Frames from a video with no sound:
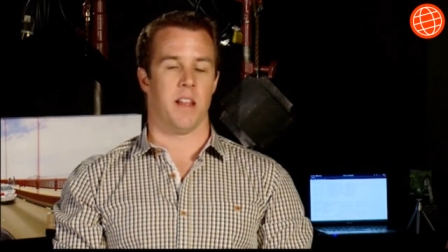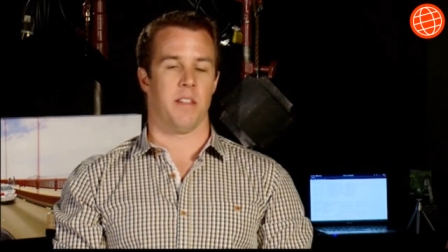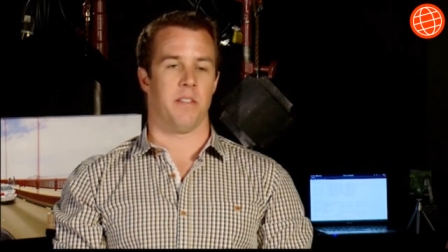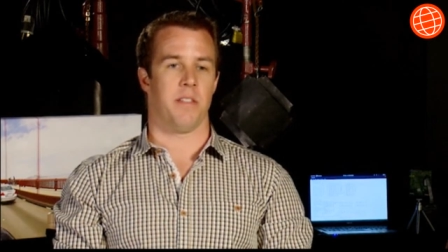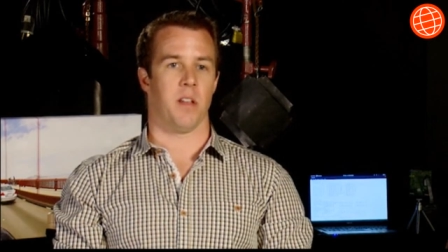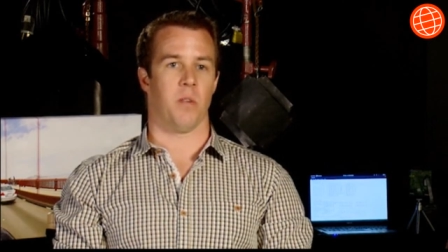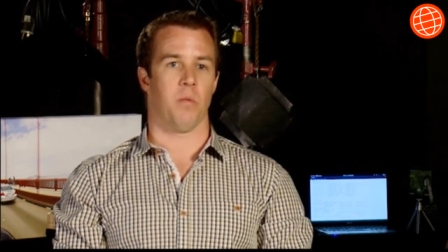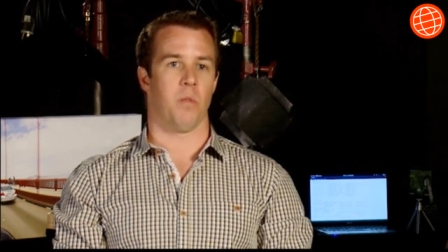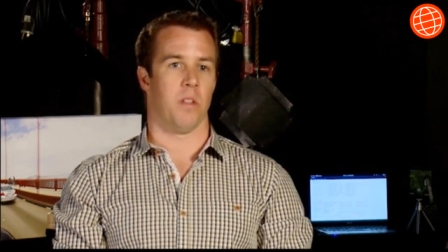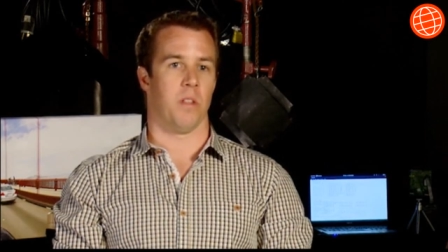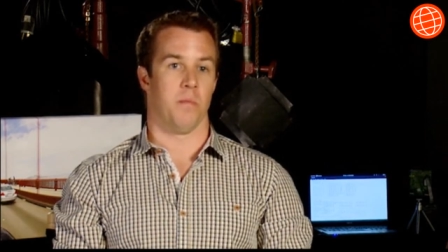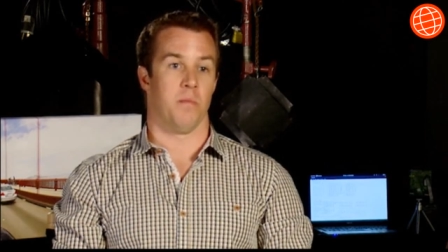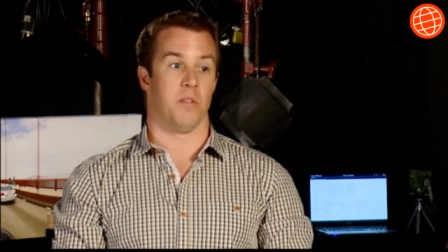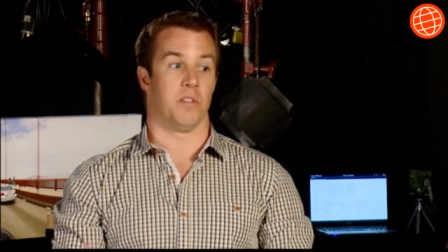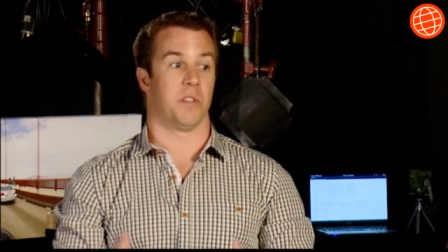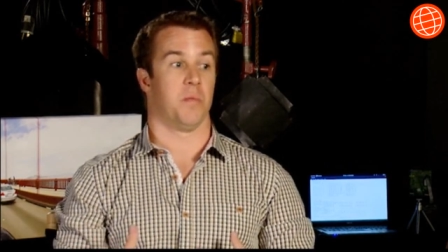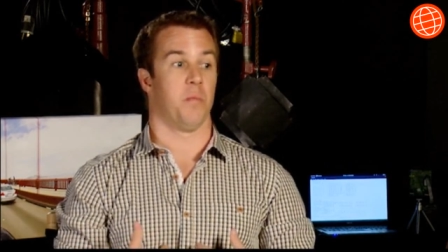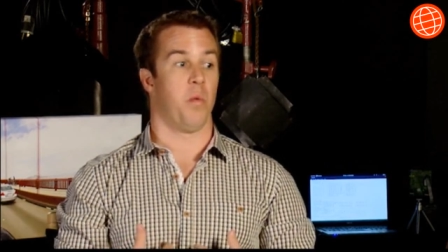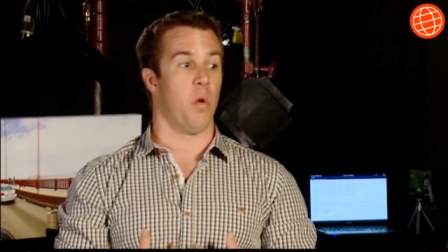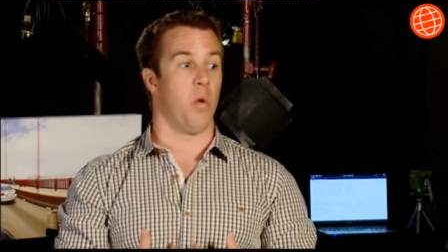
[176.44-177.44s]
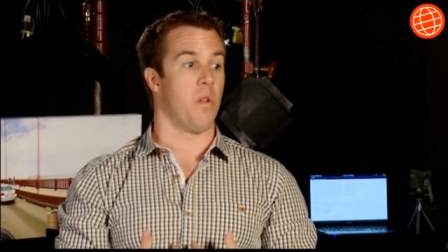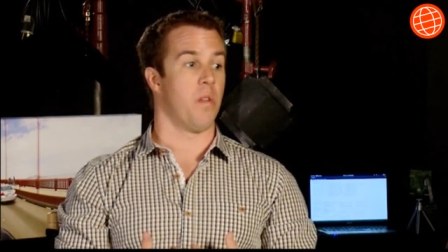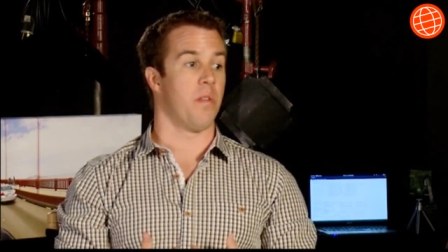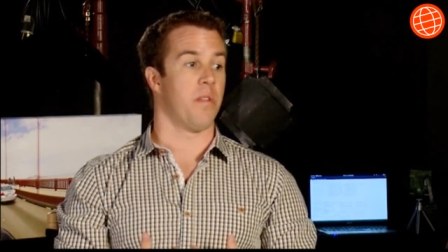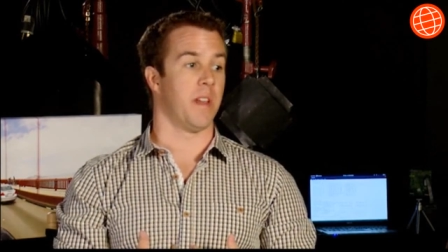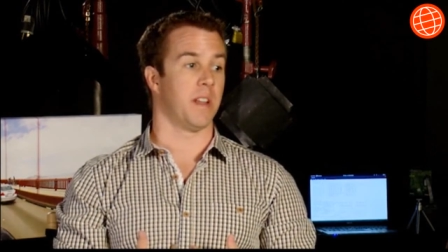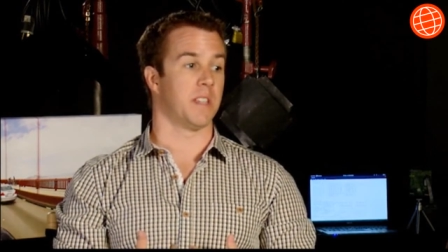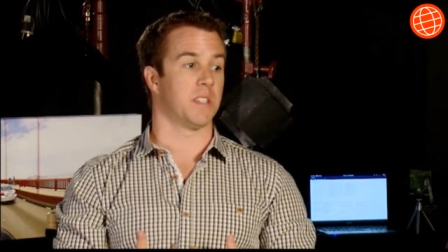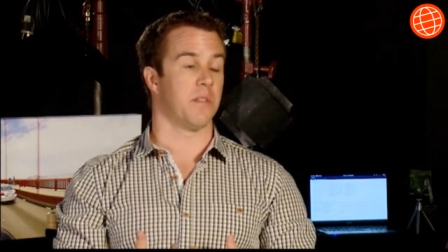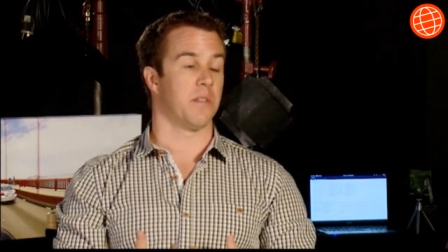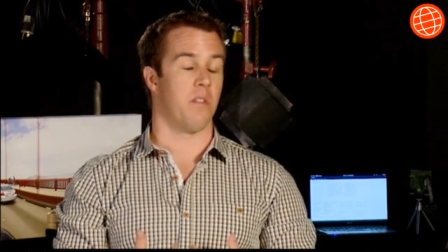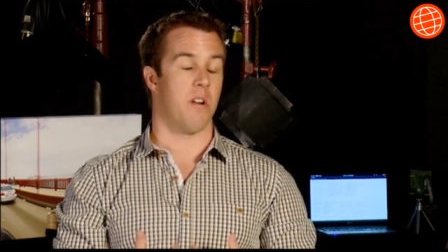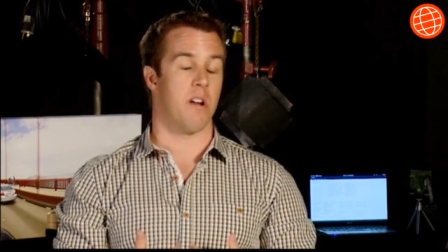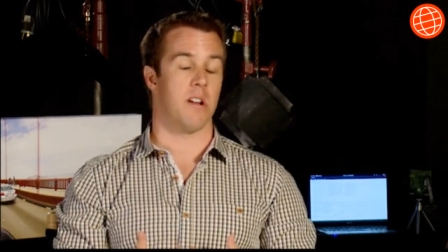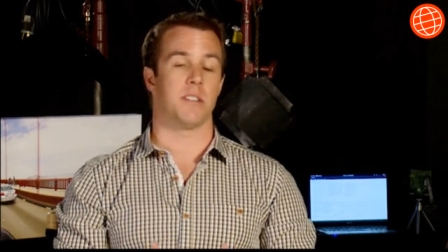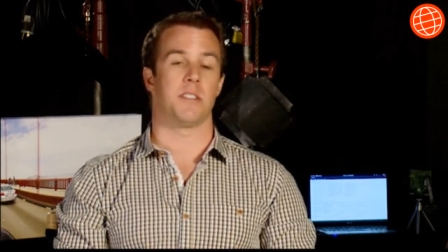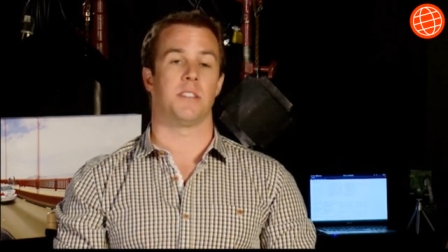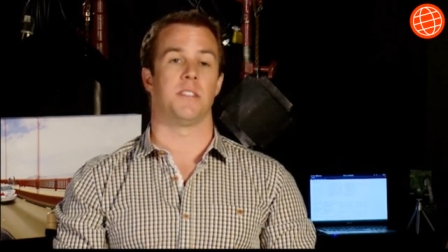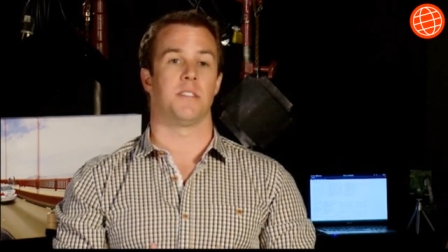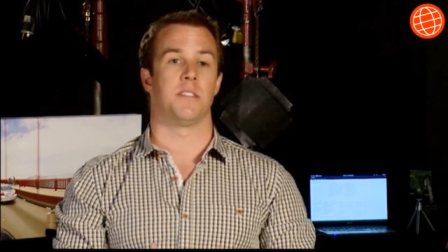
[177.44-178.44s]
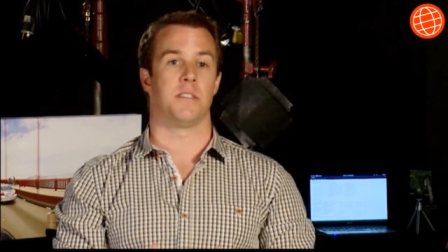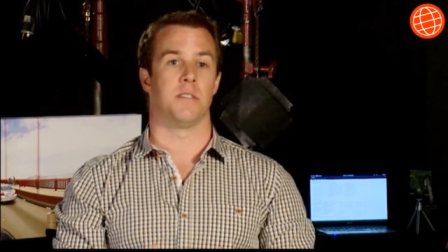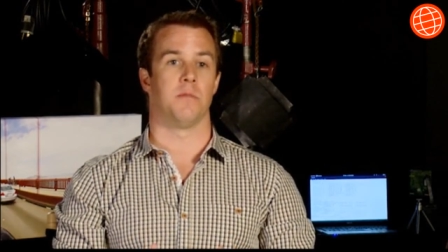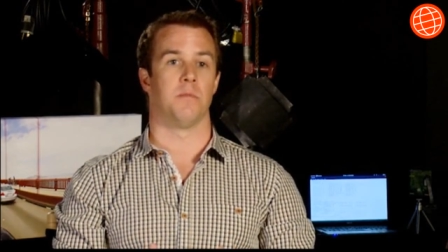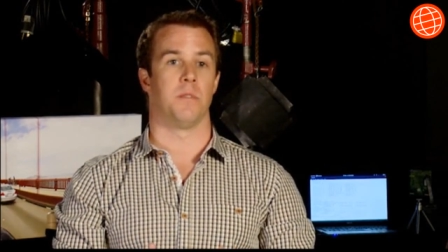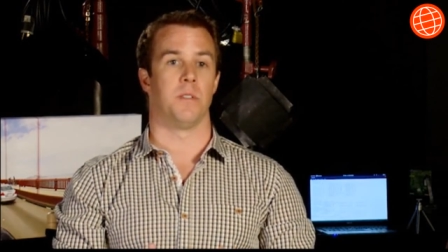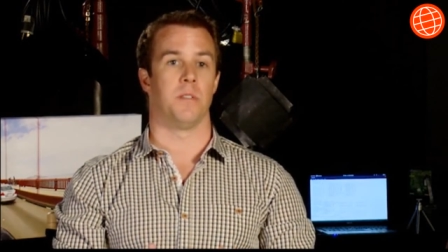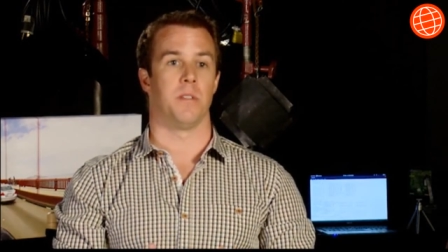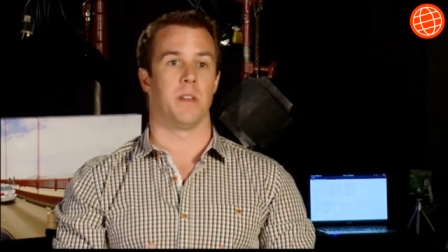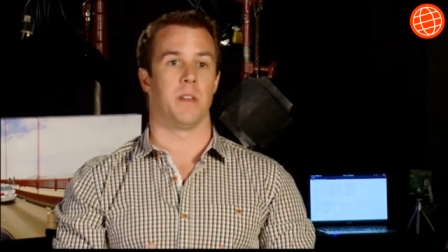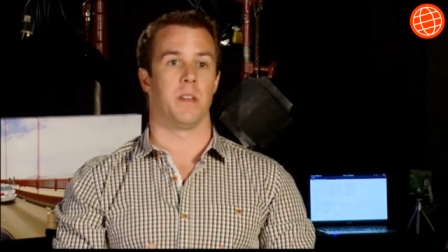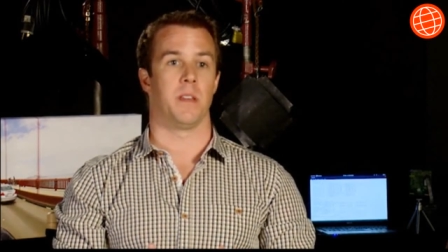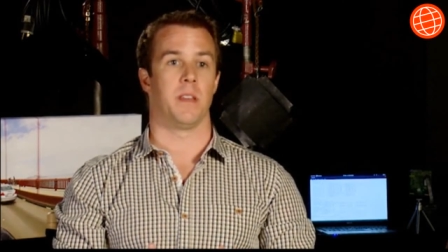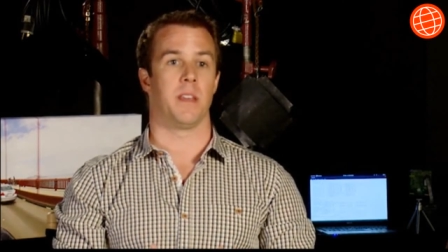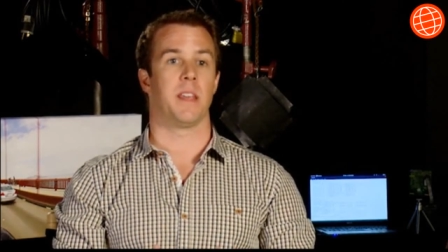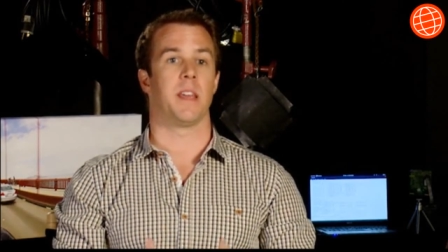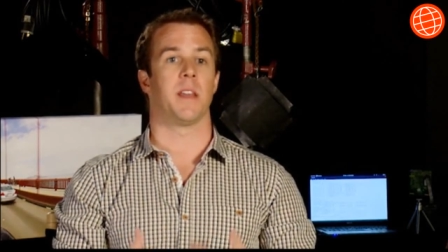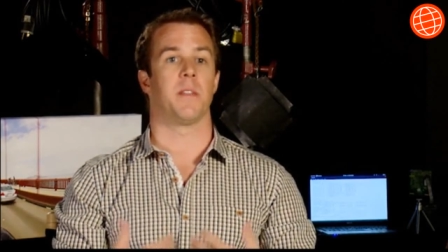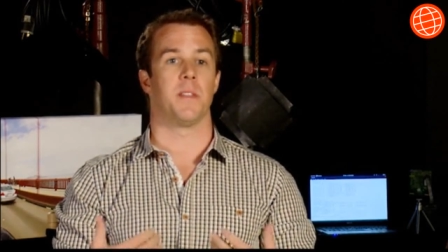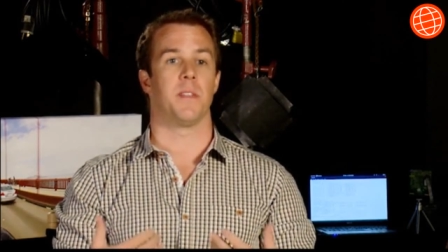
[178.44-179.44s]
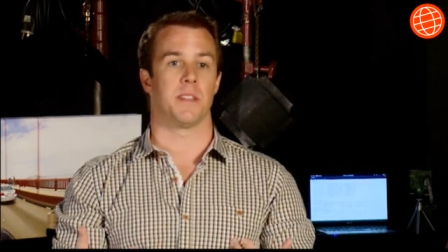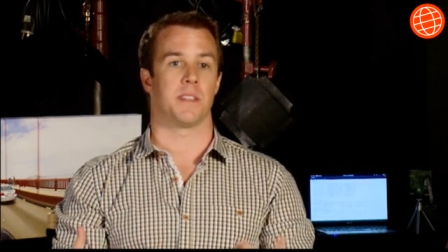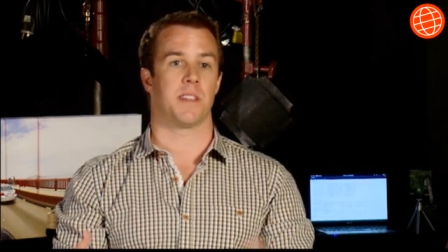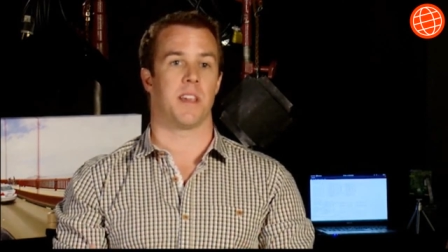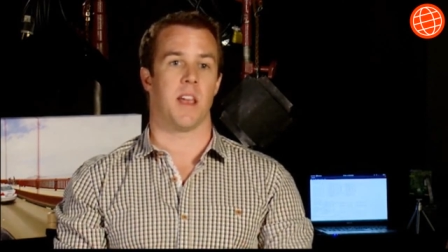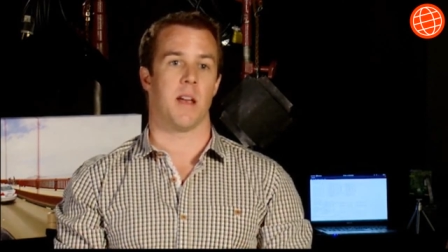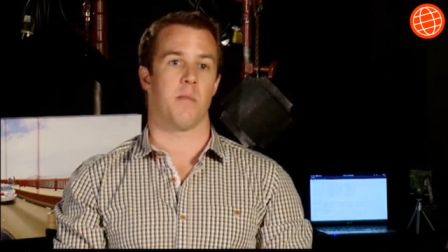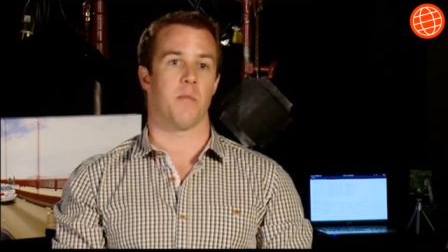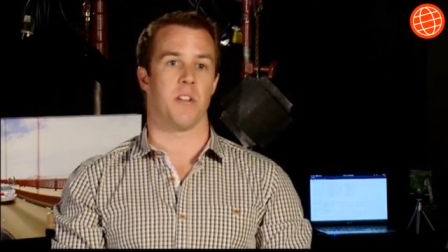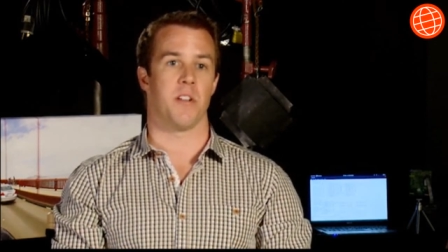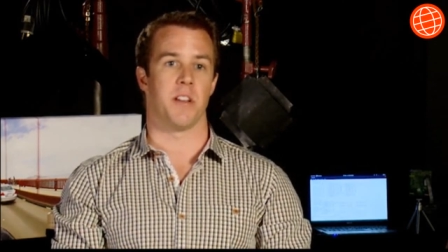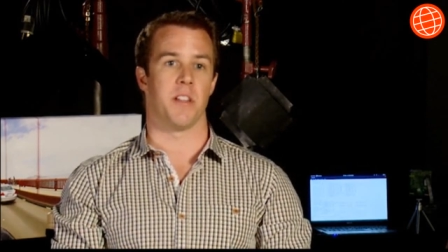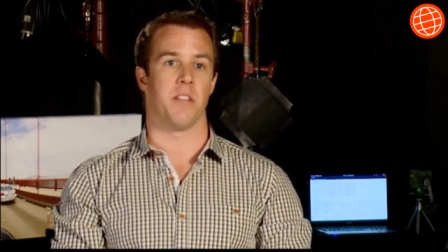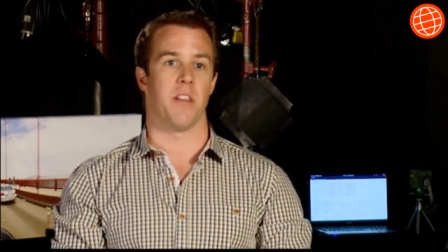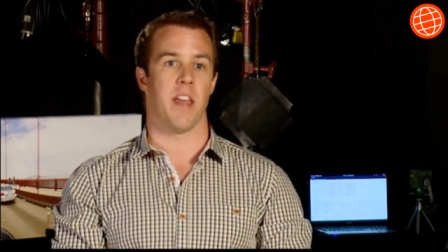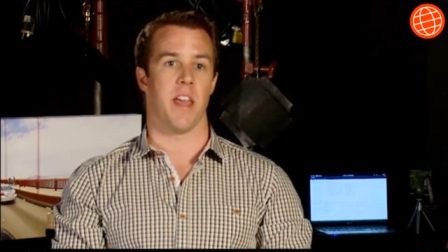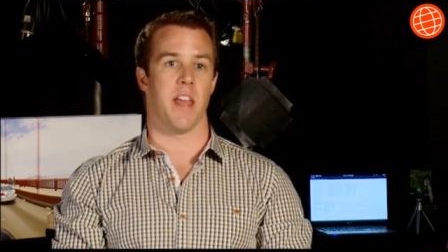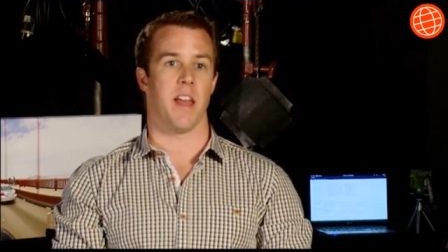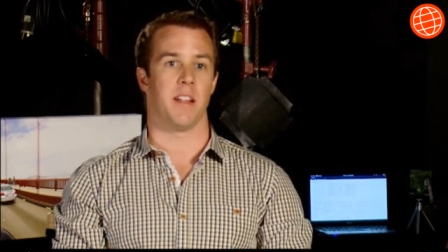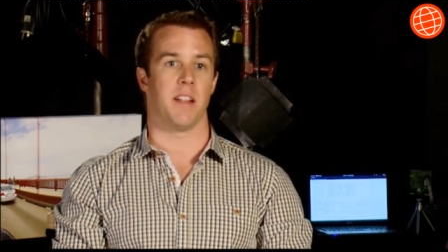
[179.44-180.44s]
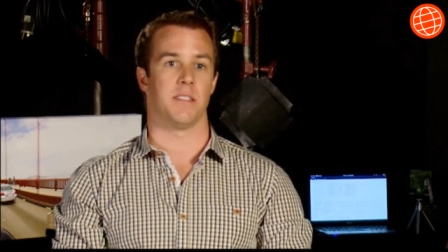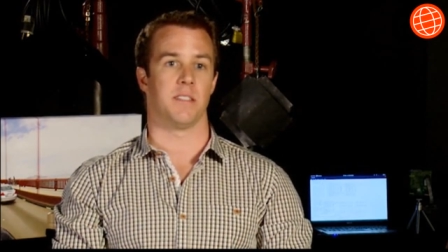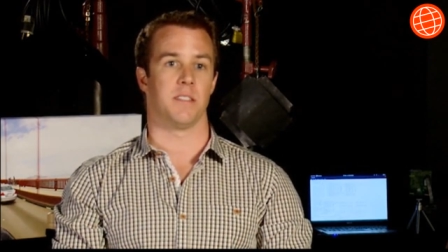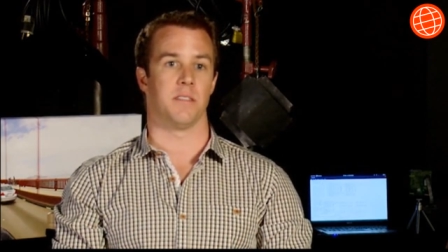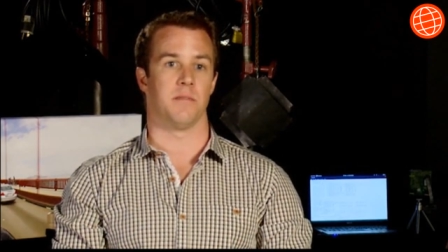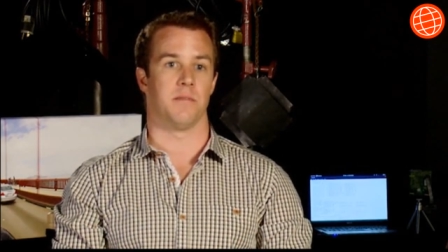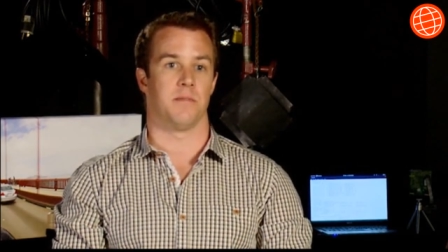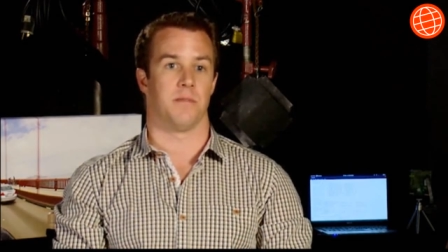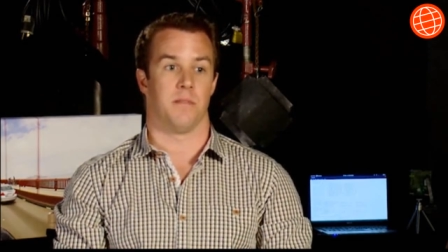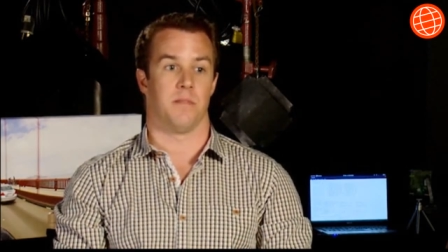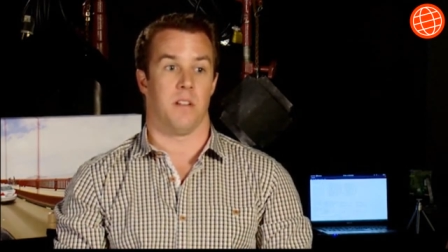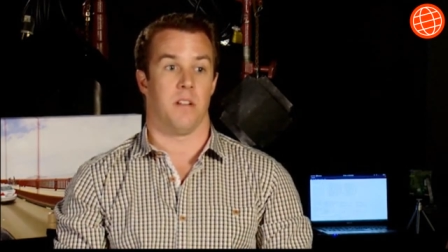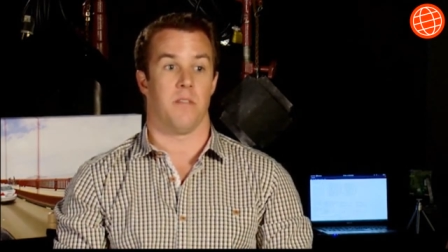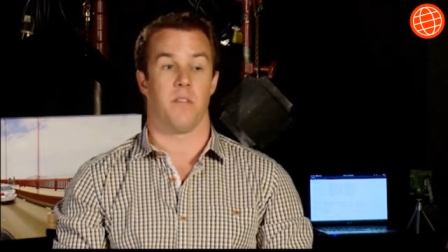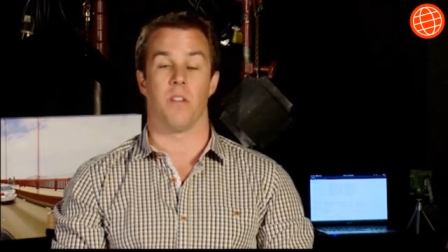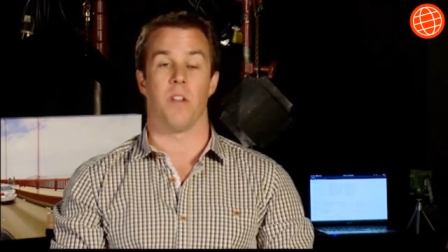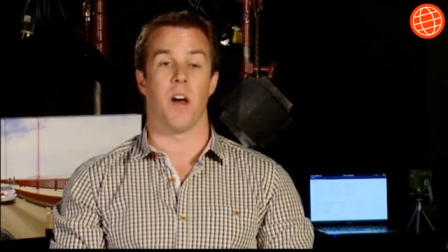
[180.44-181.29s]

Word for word: I think one of the most important things for us is to really get this camera into the hands of, of a